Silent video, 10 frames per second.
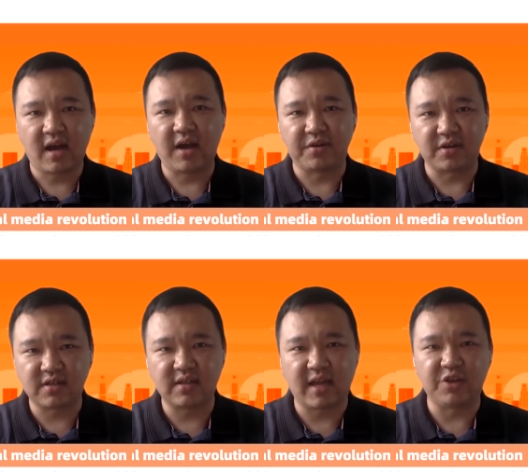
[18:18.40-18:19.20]

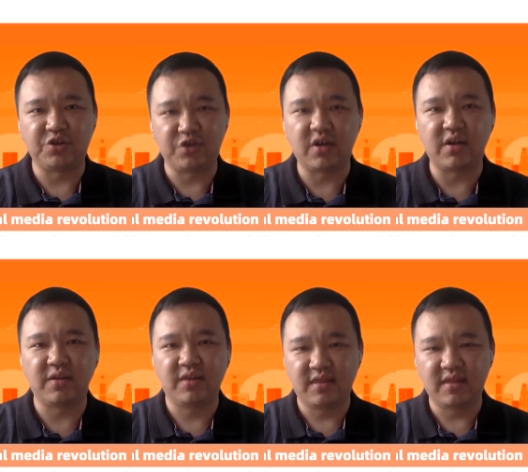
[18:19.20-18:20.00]
others and share
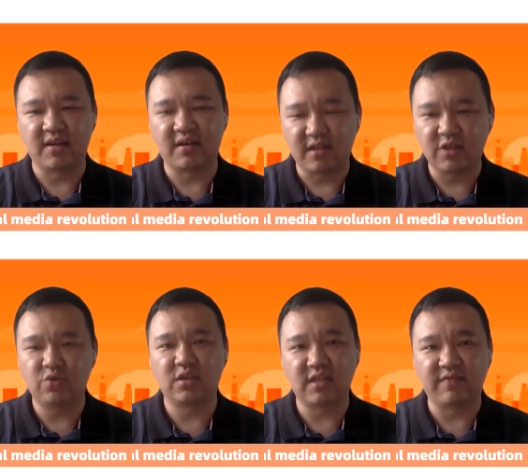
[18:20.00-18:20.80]
the
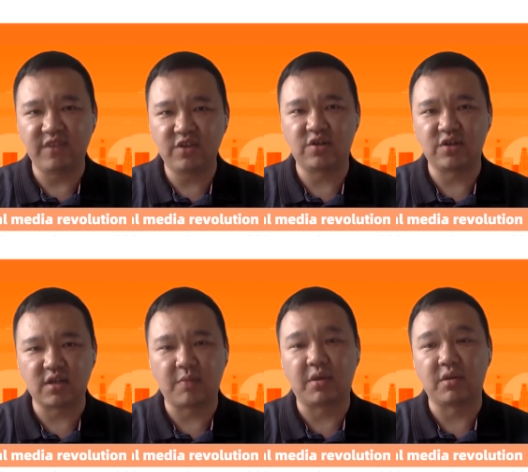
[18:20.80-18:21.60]
interesting
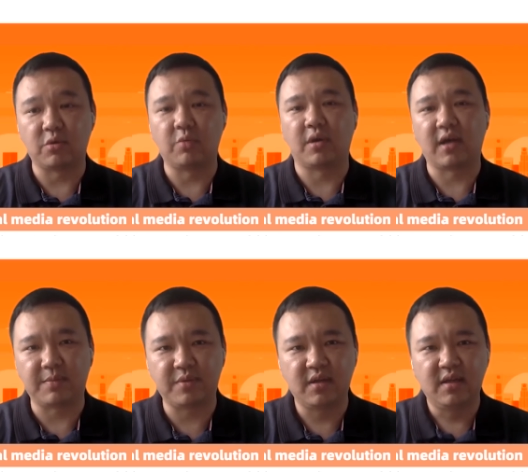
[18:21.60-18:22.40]
features about the mobile
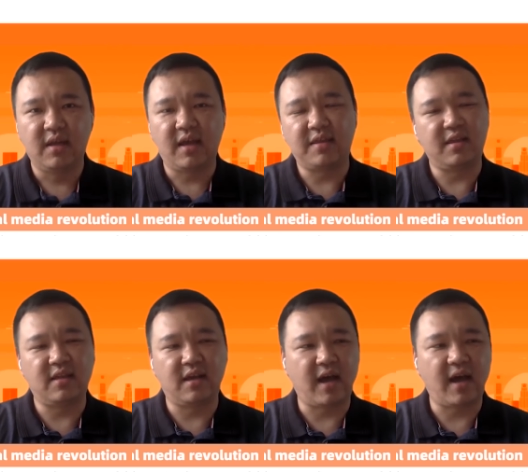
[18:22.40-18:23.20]
app. And
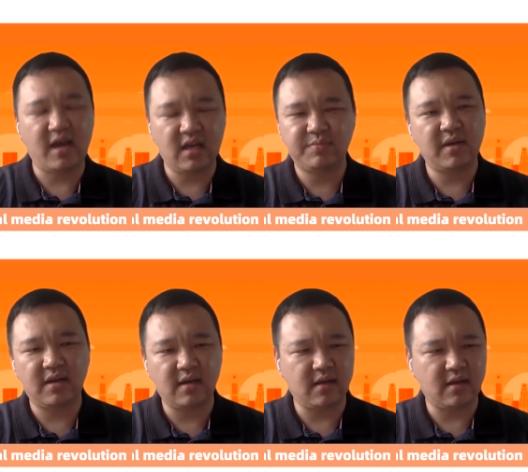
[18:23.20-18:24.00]
then uh, I, I,
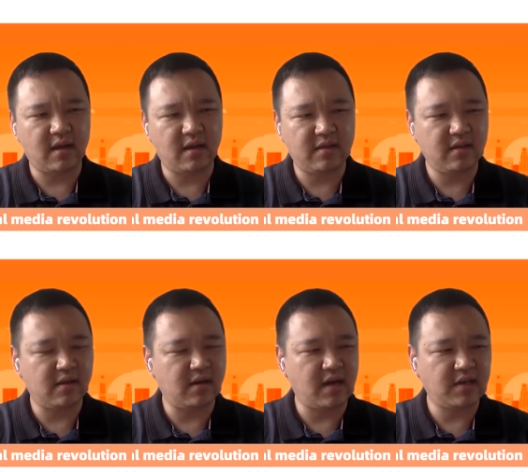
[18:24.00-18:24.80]
spent, uh, I
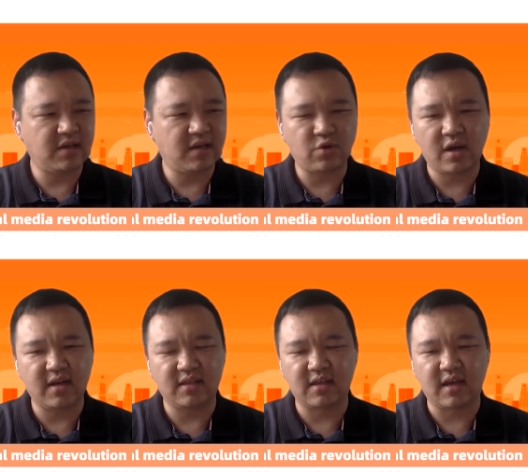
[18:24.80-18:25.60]
think last year I
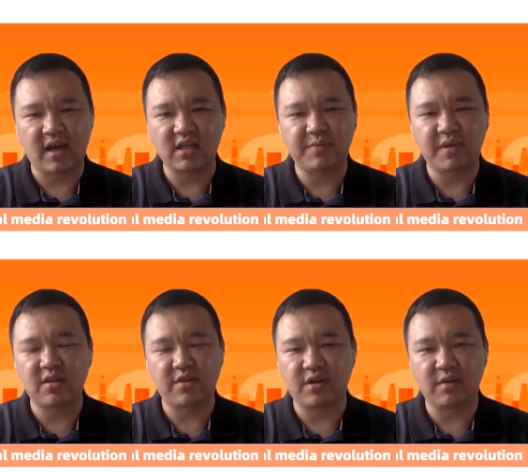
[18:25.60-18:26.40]
tried it, uh, I
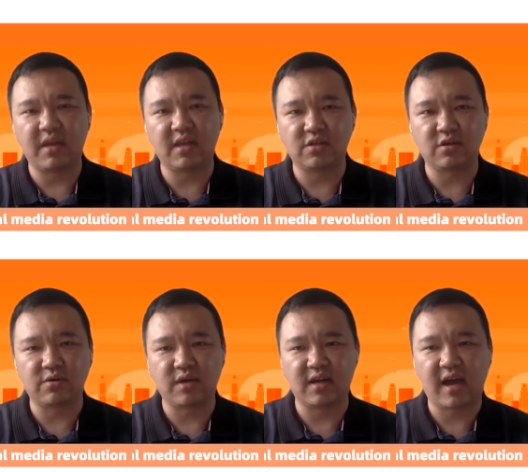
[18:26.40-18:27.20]
spent 30 minutes to
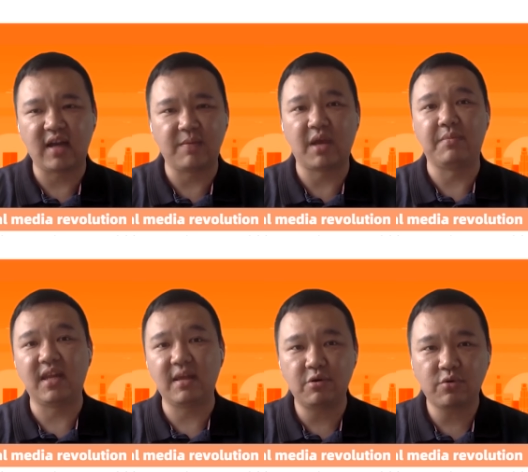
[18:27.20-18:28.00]
create an Alipay
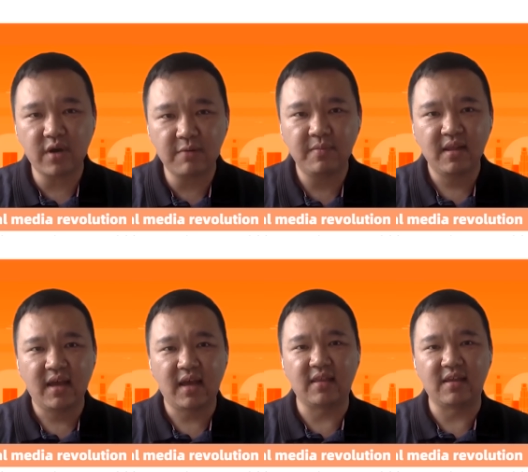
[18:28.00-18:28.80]
mini program
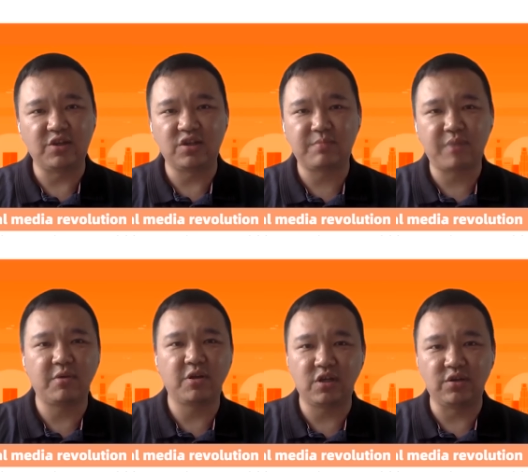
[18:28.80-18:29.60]
and then just
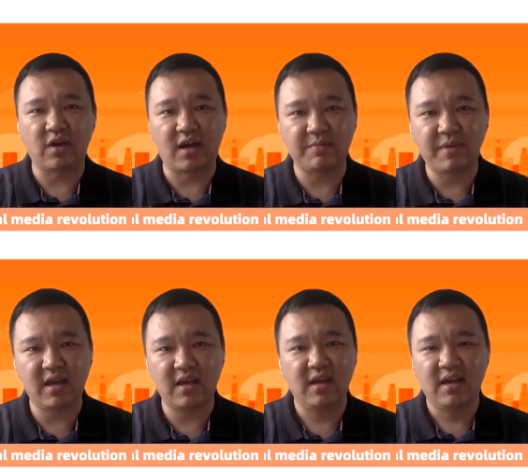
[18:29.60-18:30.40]
publish into
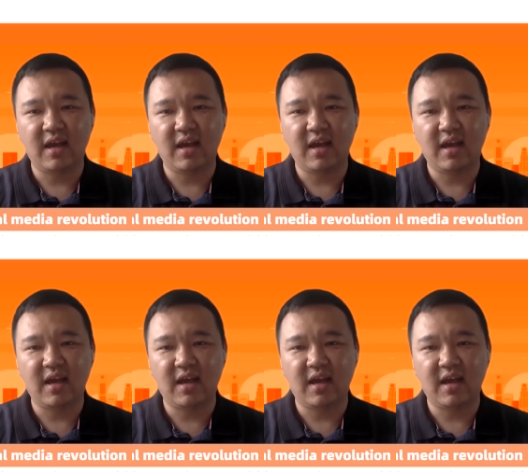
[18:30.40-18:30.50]
Alipay